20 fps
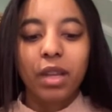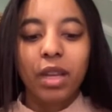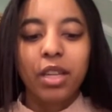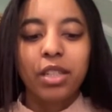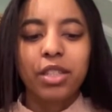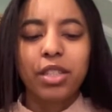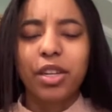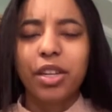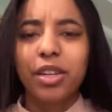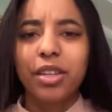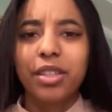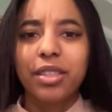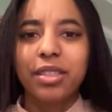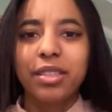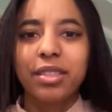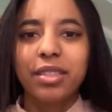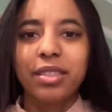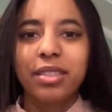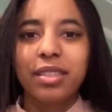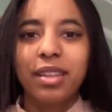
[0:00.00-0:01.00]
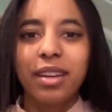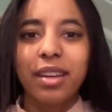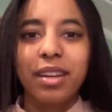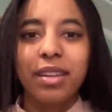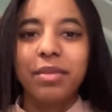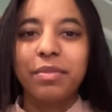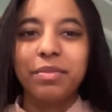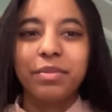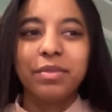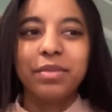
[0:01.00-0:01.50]
turn
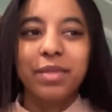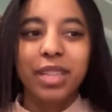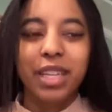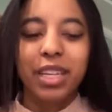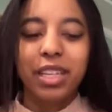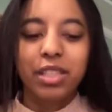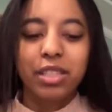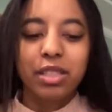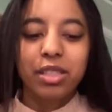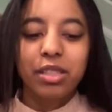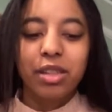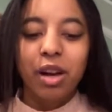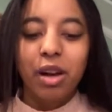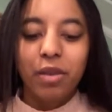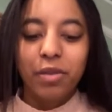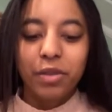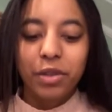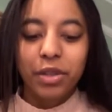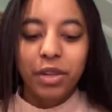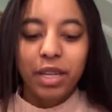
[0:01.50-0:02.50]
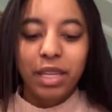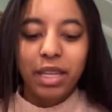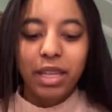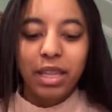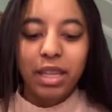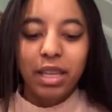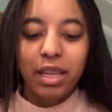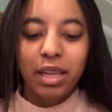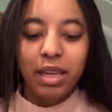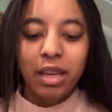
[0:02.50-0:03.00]
like soft or
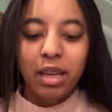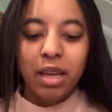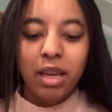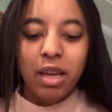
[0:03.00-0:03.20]
anything.